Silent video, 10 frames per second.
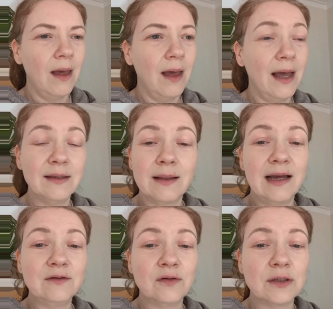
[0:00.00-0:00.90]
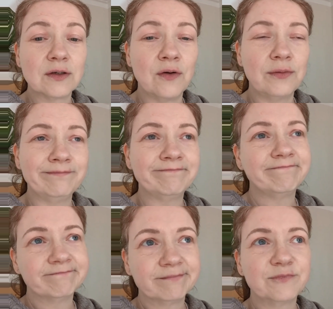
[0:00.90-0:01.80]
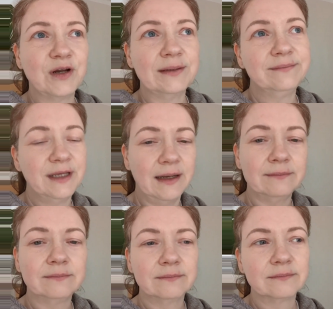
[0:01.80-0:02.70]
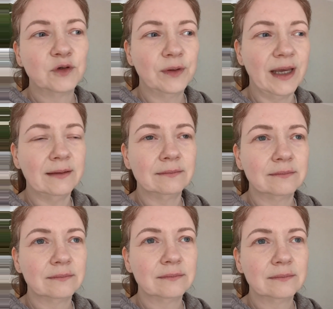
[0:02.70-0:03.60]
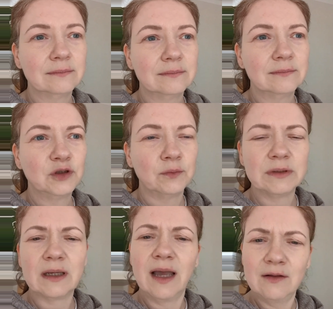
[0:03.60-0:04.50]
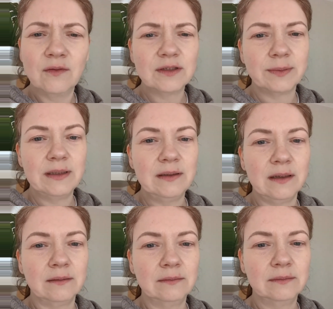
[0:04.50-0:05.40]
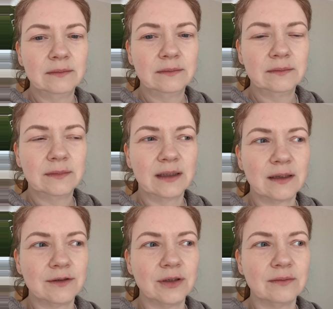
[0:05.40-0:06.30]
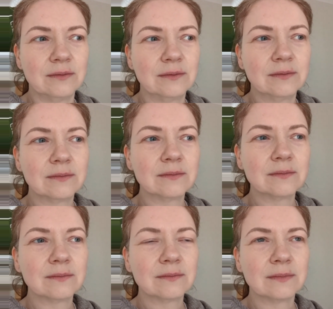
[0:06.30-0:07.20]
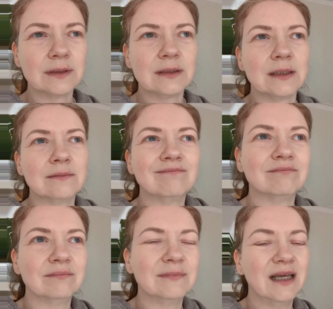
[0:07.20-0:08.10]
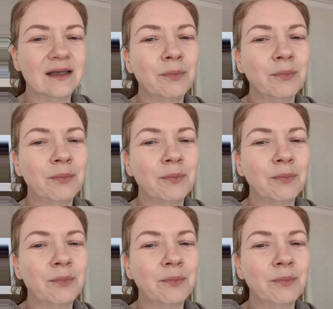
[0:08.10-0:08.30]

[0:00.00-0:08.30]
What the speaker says: And the landlord has gone, right, yeah, okay. John's like, how long has it been there, that kitchen? And he's like, yeah, you're